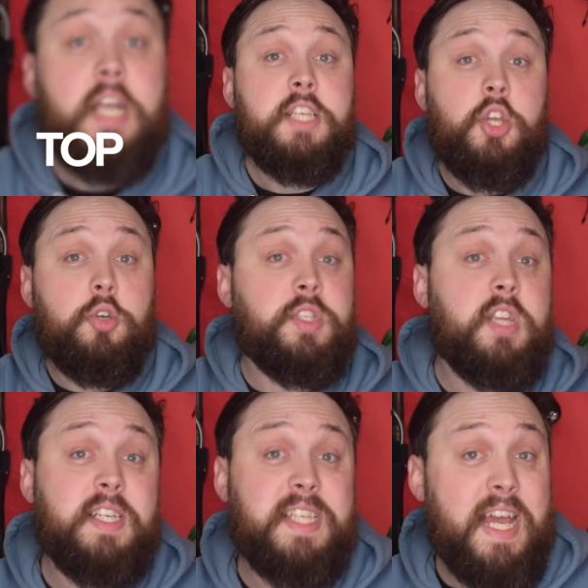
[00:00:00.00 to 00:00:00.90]
So
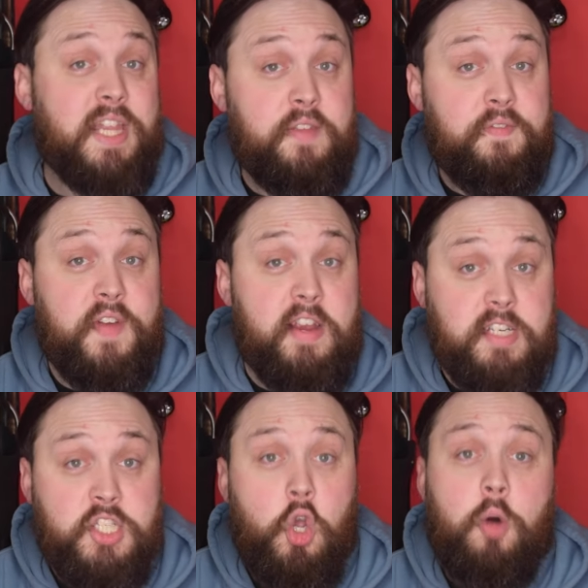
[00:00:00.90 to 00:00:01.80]
starting at the
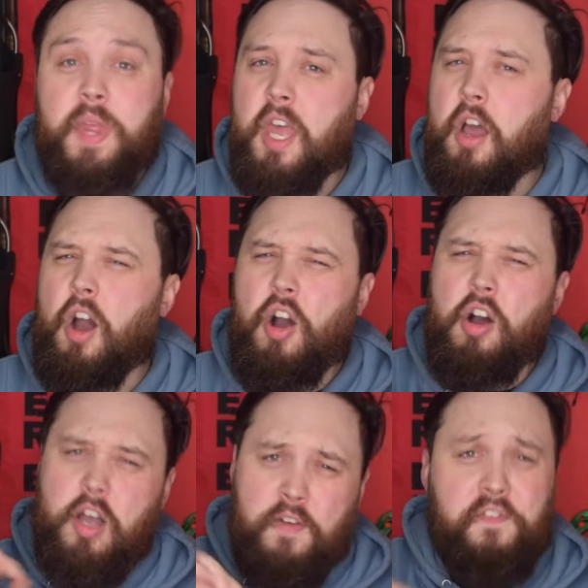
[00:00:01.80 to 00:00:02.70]
very top, there
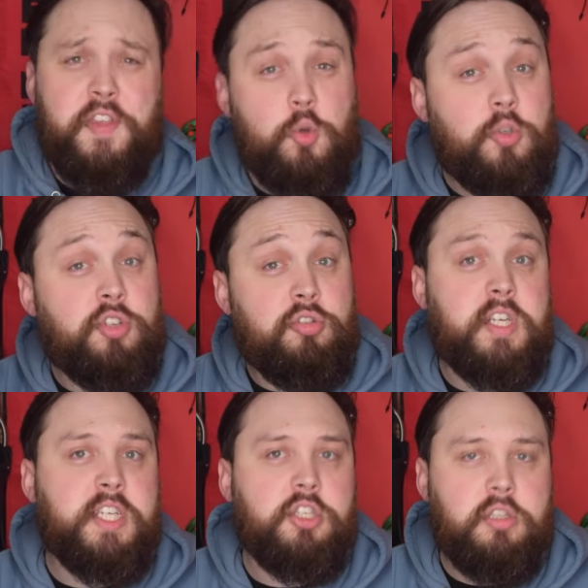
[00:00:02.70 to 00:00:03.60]
are a few
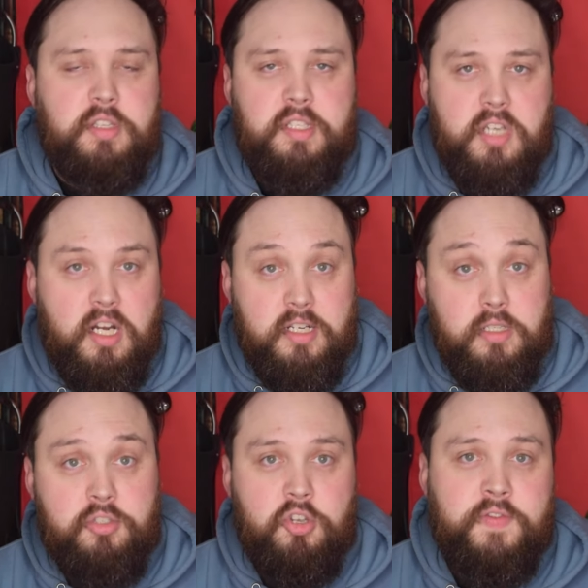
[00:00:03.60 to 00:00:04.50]
traditional
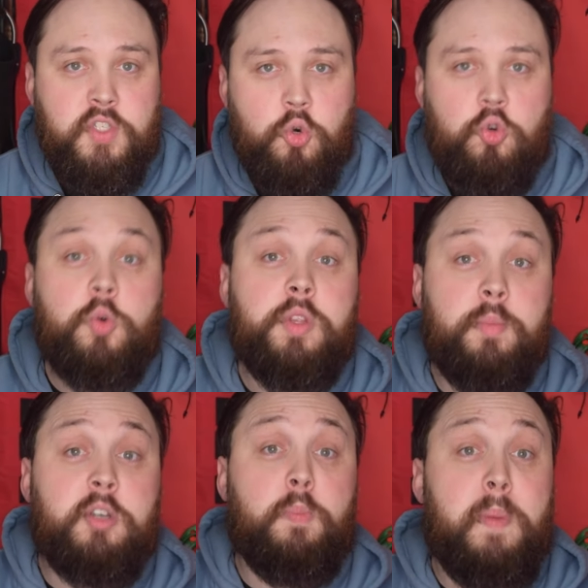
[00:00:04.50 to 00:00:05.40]
styles of snorkel. The
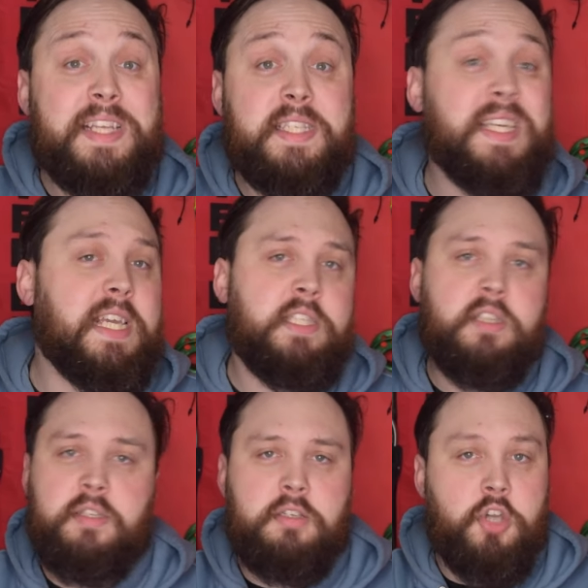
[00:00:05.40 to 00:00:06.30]
most basic is
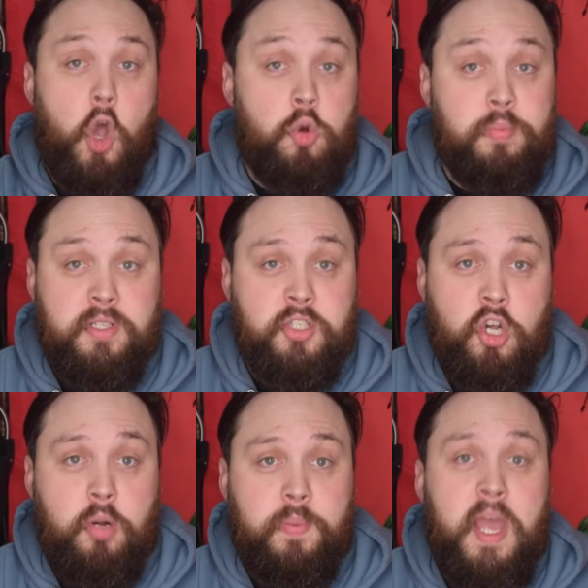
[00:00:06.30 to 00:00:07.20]
just an open
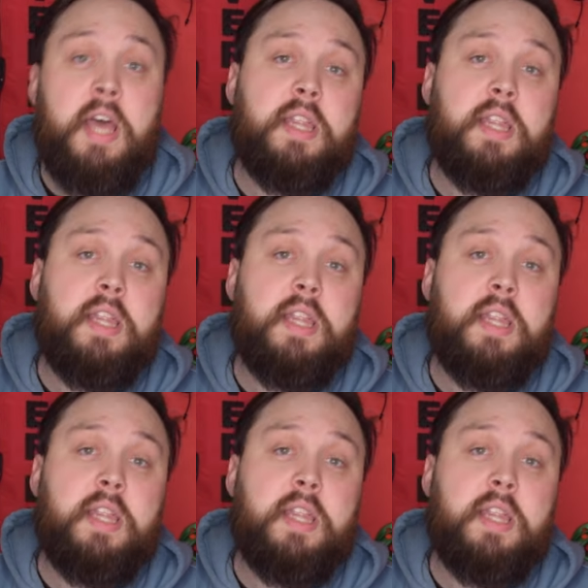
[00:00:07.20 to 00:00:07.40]
top.